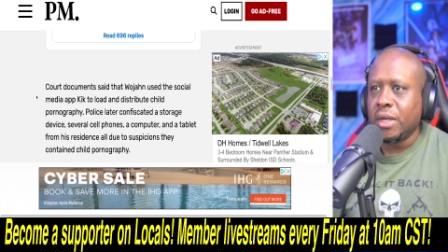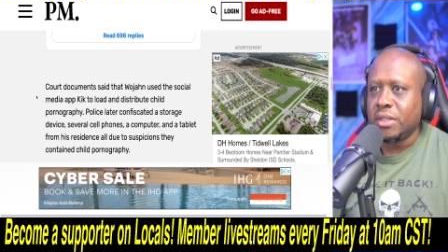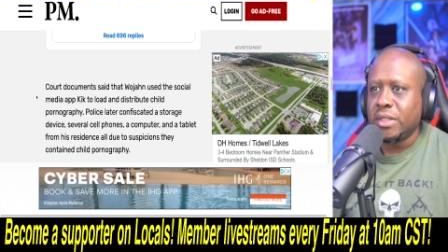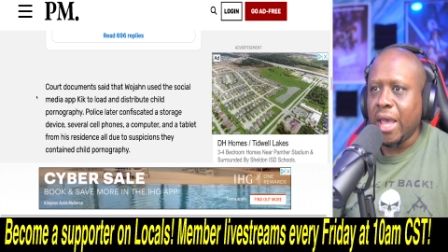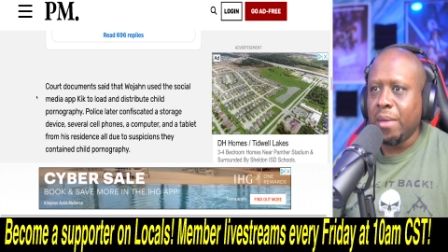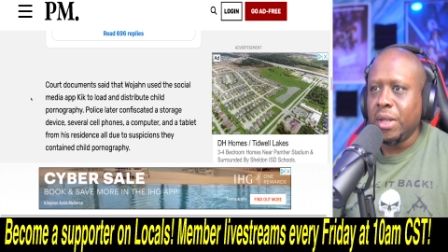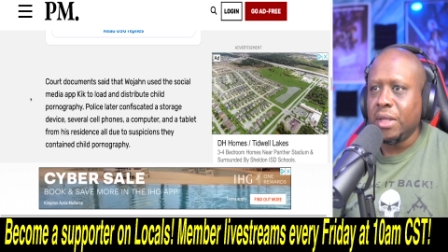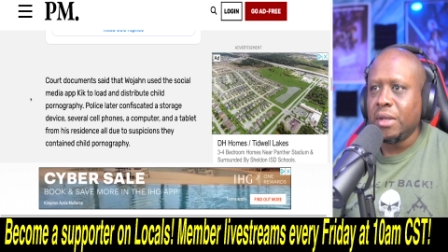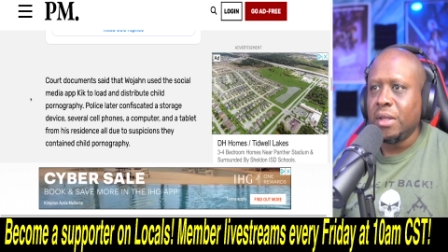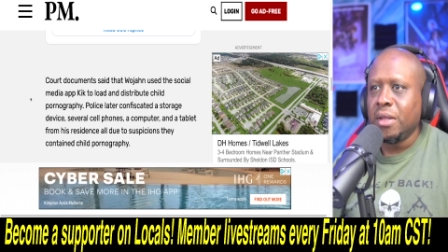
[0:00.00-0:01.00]
a
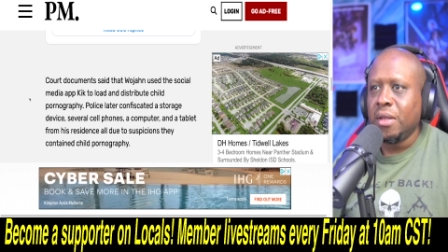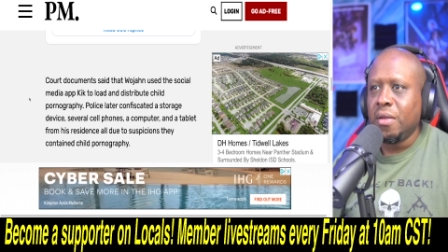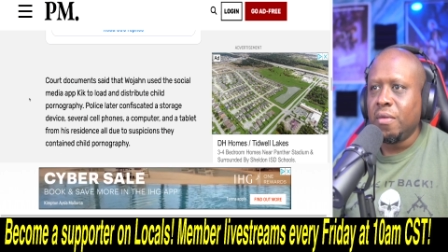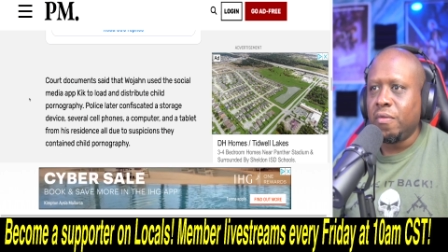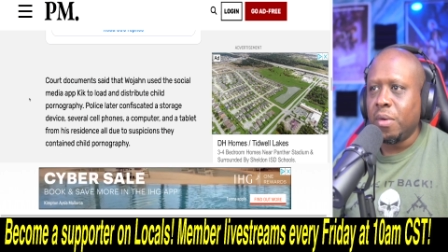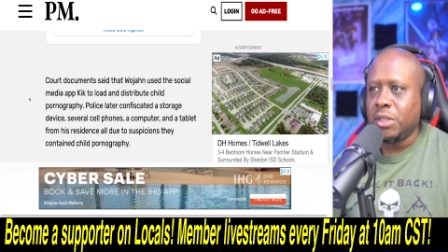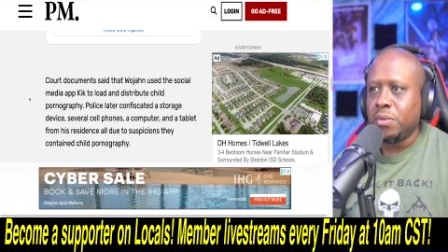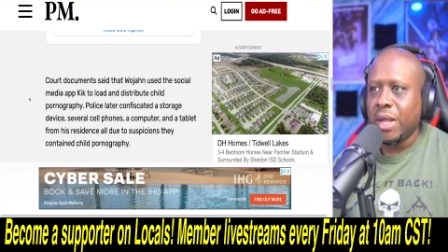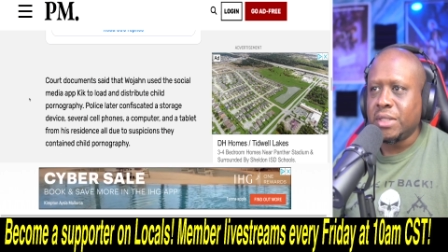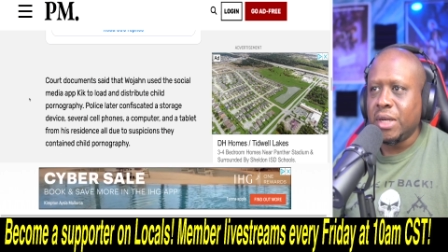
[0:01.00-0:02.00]
tablet from his
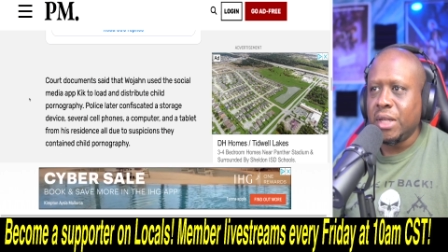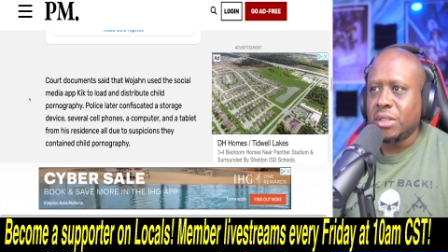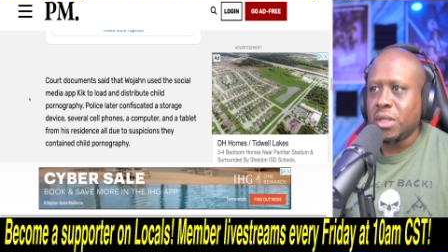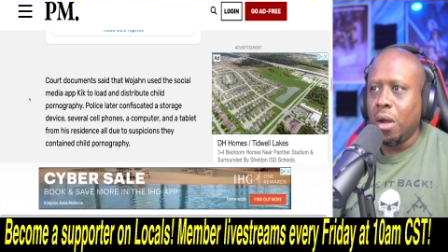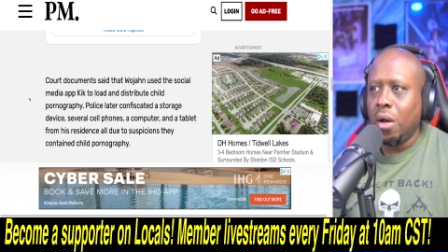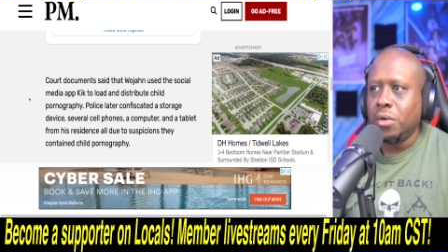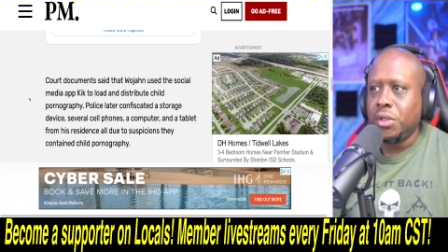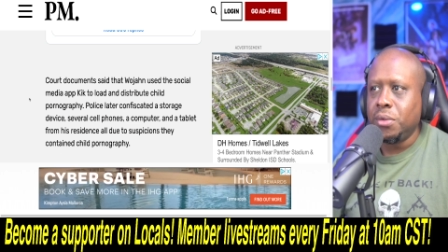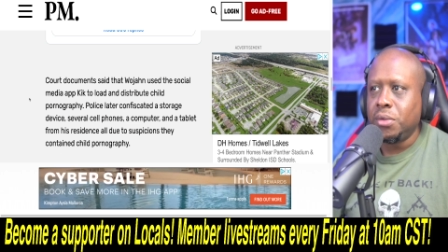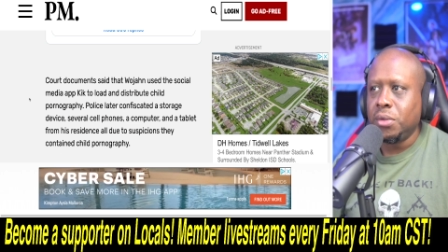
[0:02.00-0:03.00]
residence, all
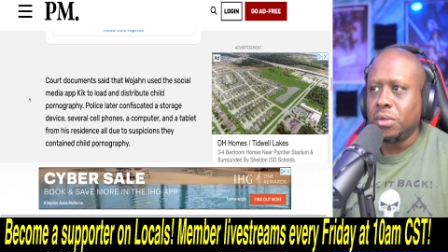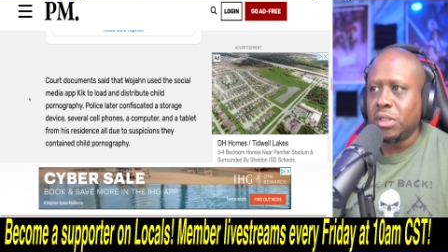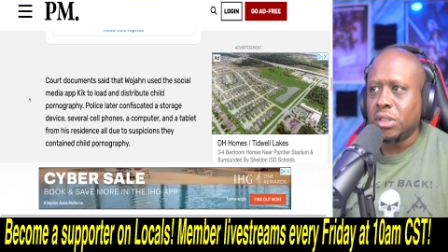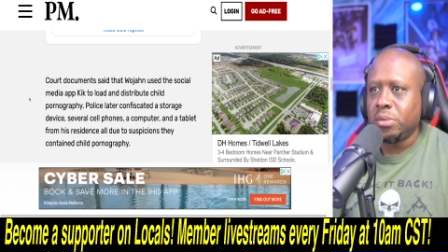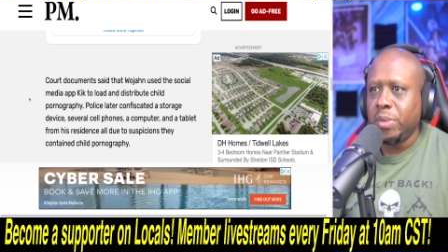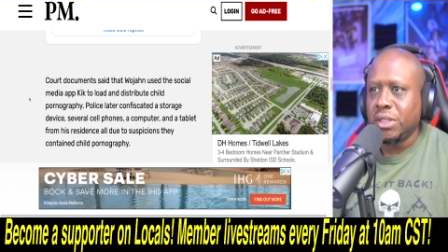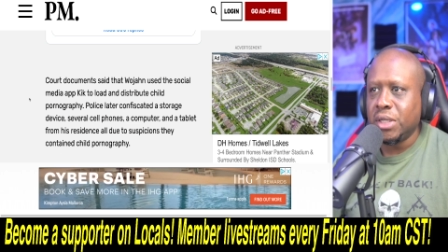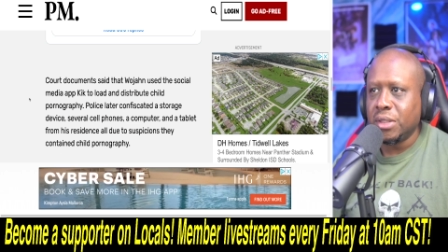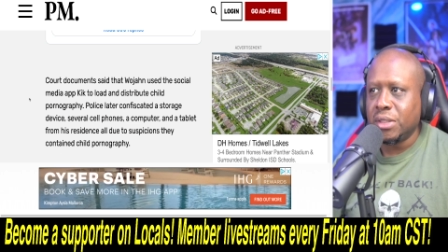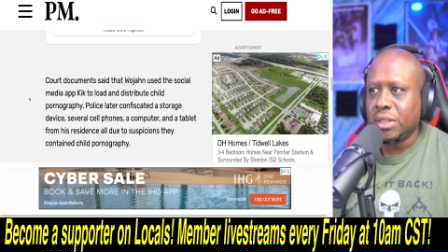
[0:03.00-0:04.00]
due to
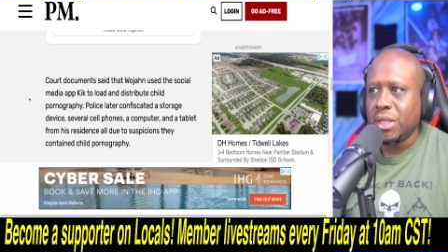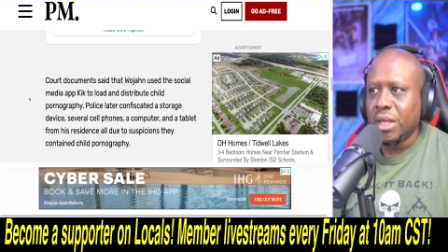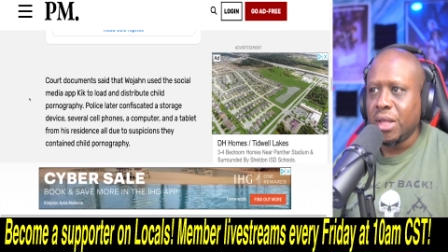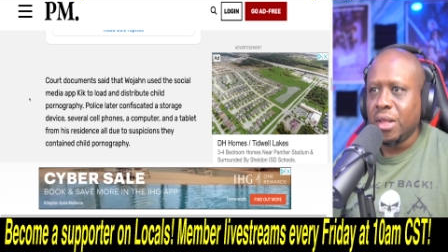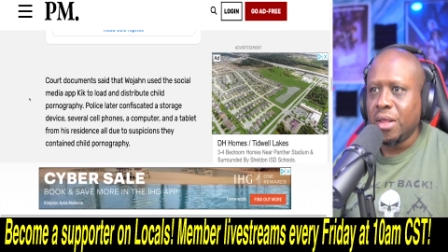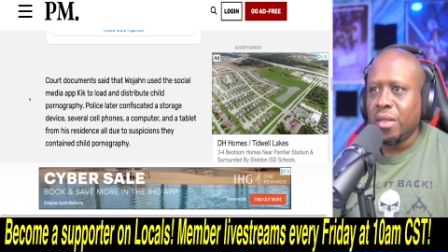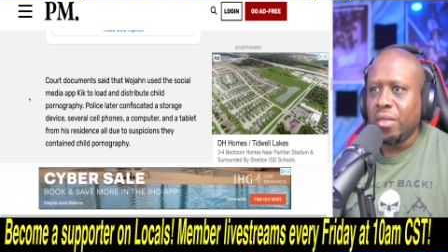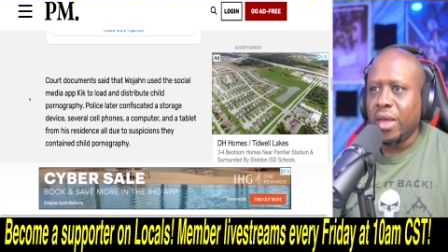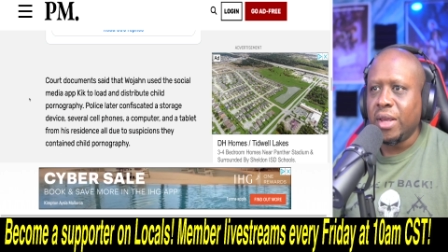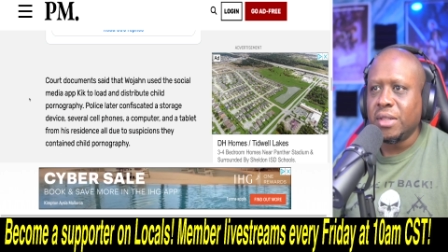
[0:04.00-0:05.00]
suspicions
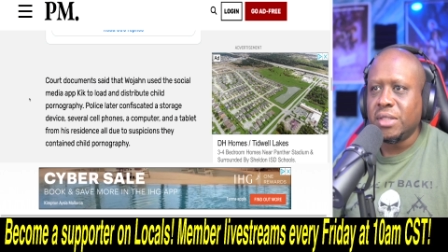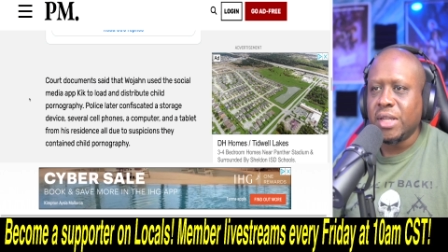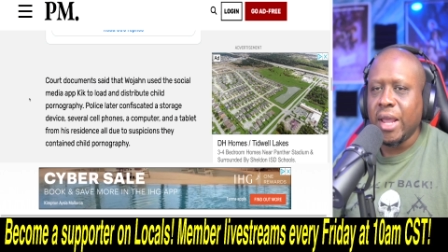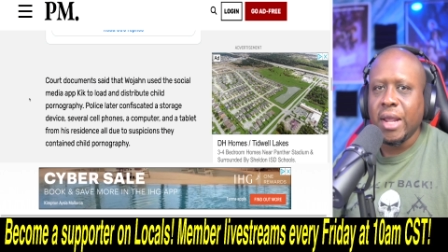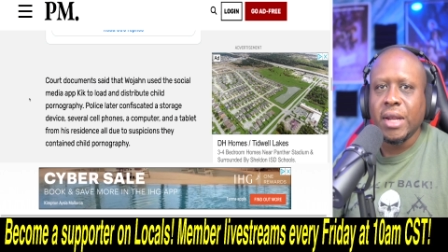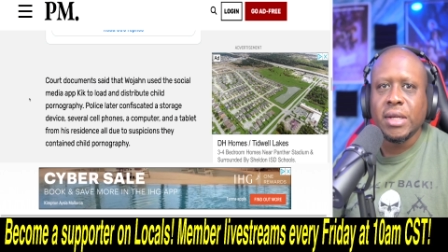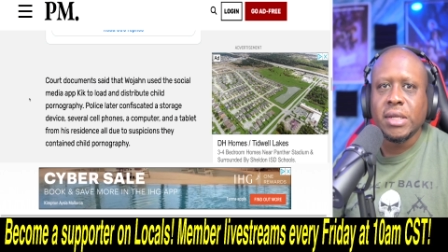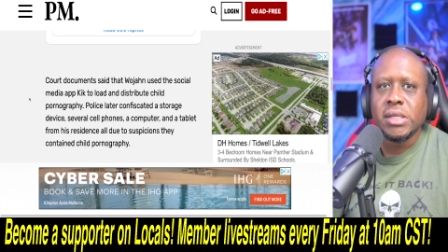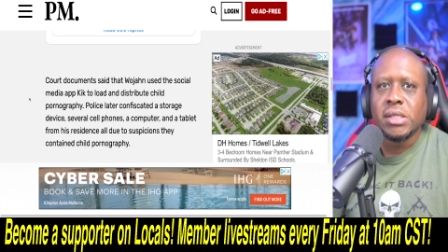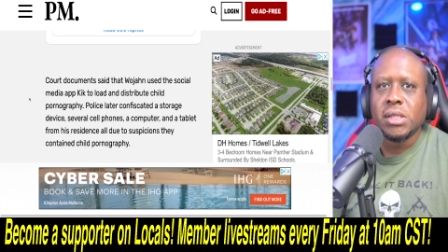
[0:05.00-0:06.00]
they
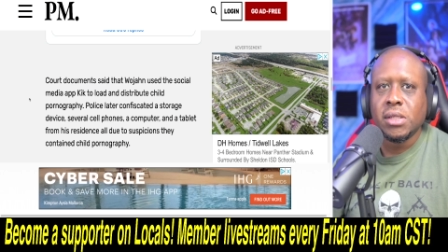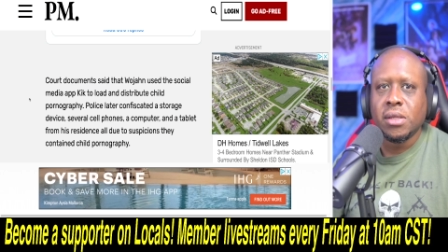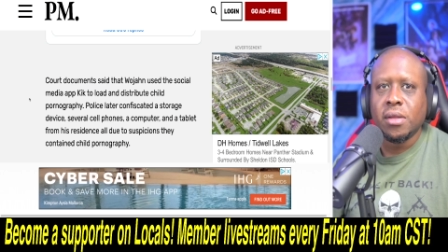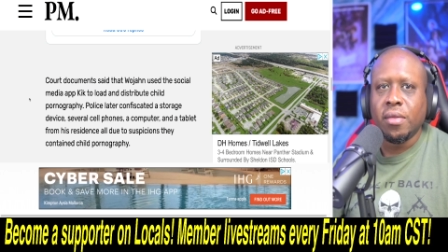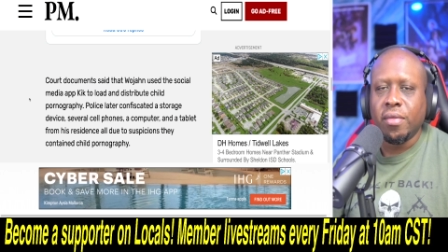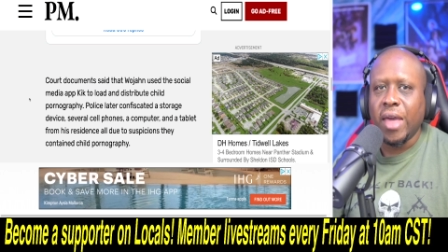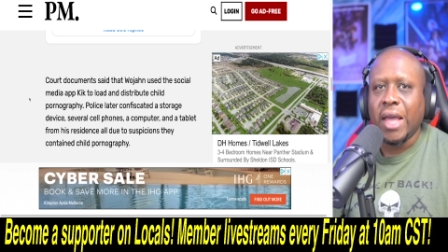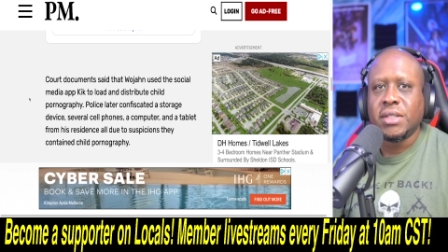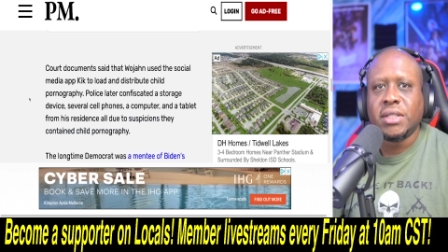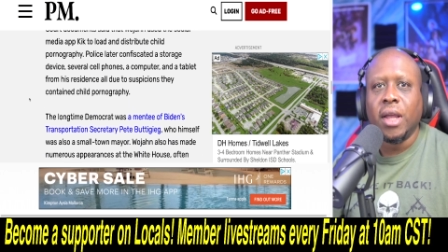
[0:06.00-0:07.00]
contained
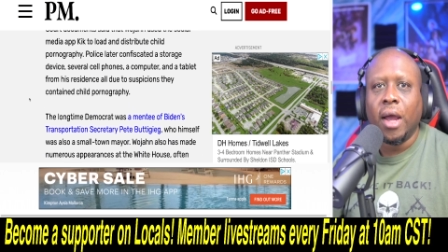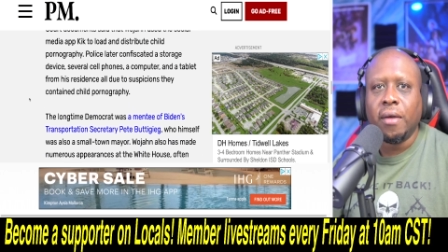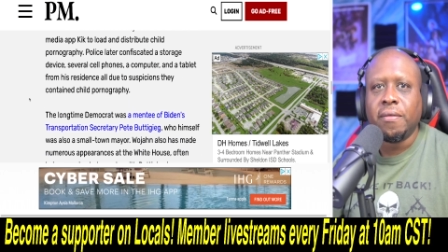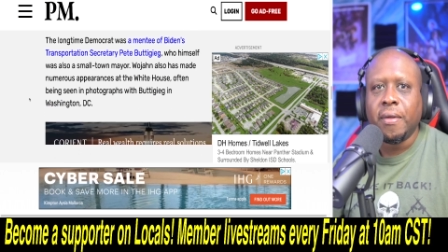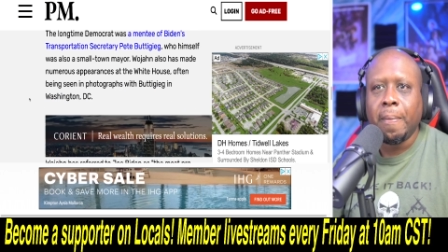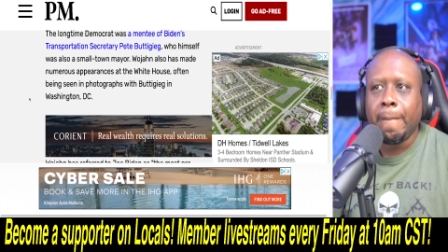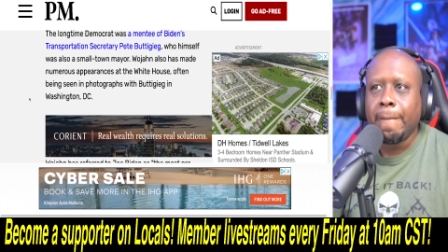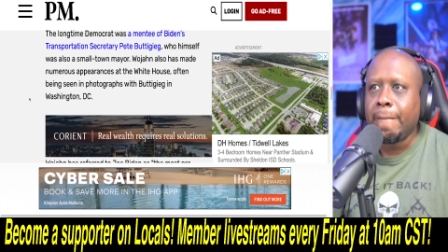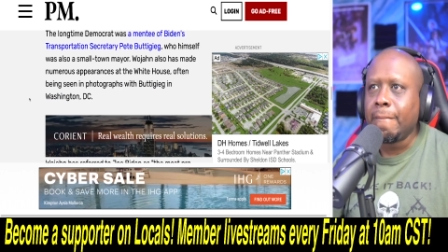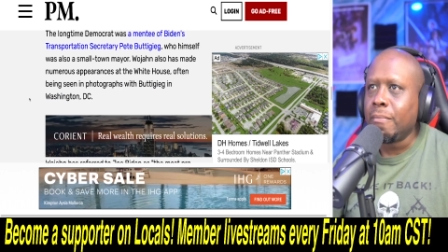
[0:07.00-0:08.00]
that stuff.
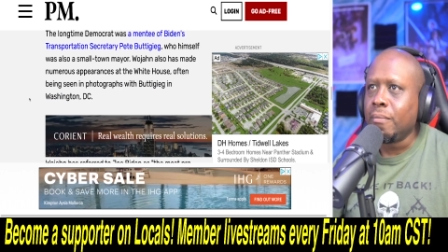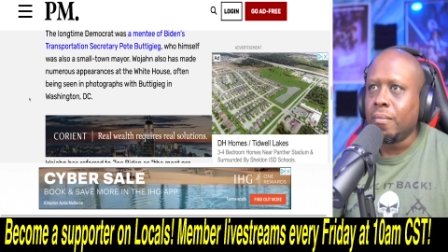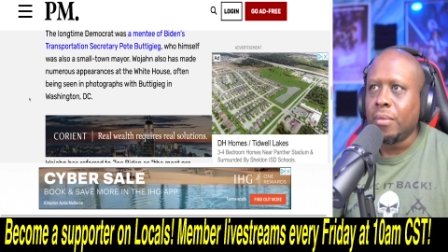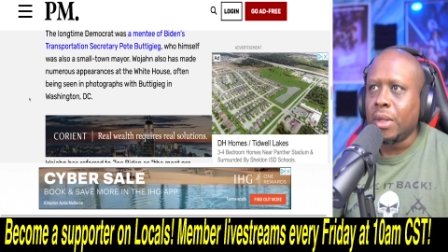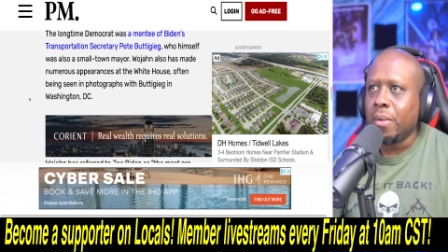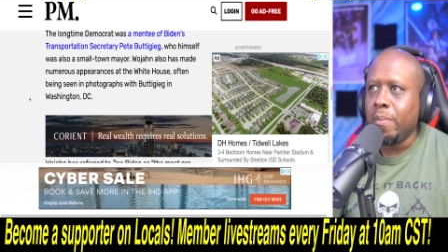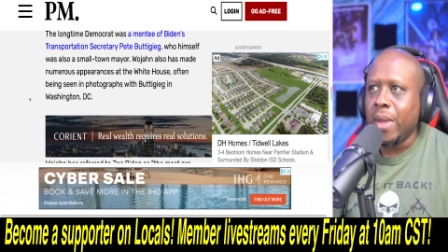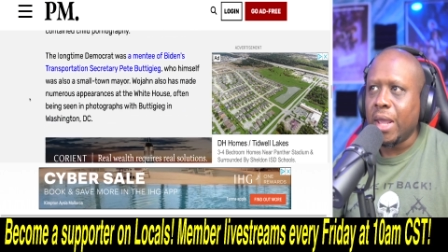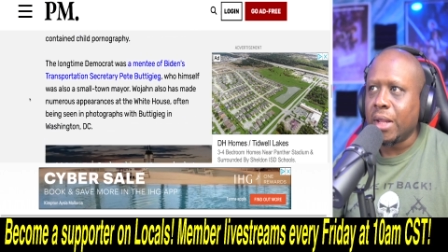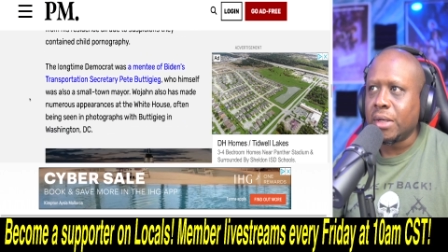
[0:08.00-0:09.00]

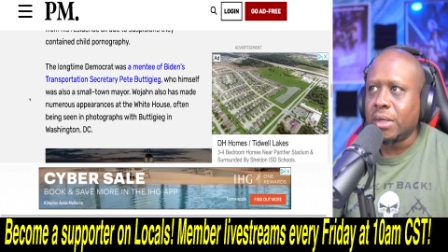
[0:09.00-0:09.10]
Man,